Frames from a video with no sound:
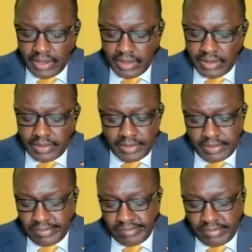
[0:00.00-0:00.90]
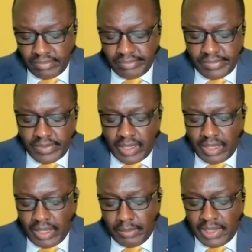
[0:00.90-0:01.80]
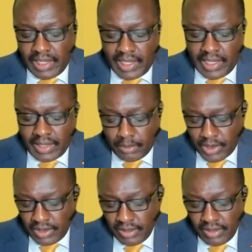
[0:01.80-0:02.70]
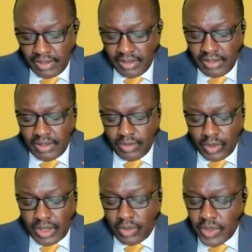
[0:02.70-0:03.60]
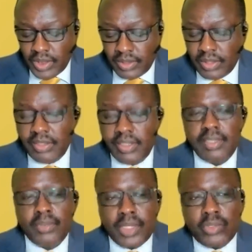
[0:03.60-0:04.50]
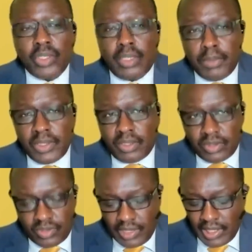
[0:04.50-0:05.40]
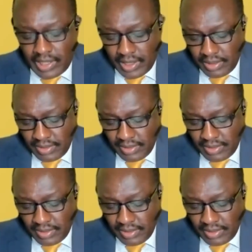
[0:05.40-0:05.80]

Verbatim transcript: It's, I mean, Leah, come on. What a question. We are talking about Australia.